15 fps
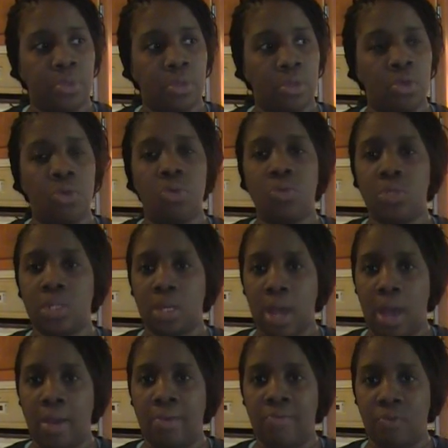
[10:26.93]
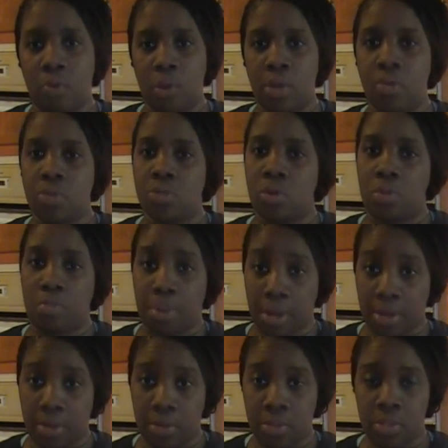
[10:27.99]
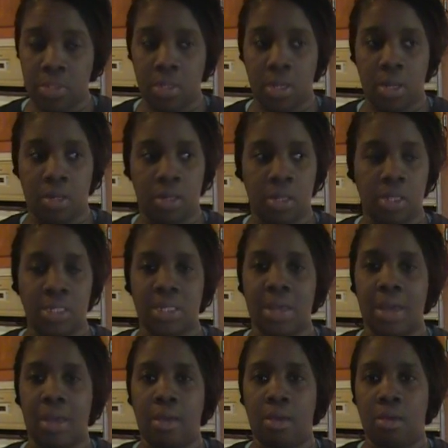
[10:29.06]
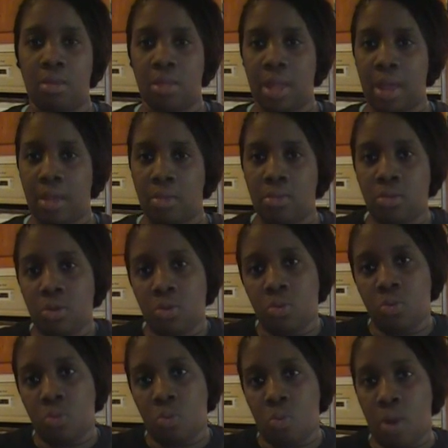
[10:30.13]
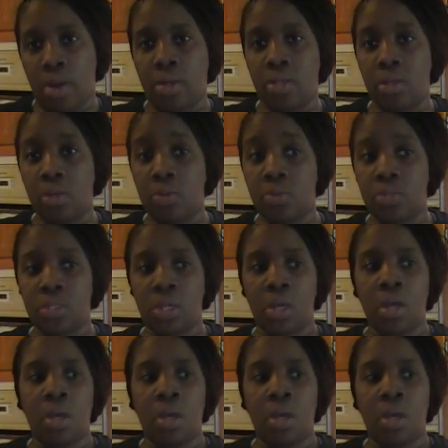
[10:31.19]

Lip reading: use the kind of oils or butters and things that you want to use.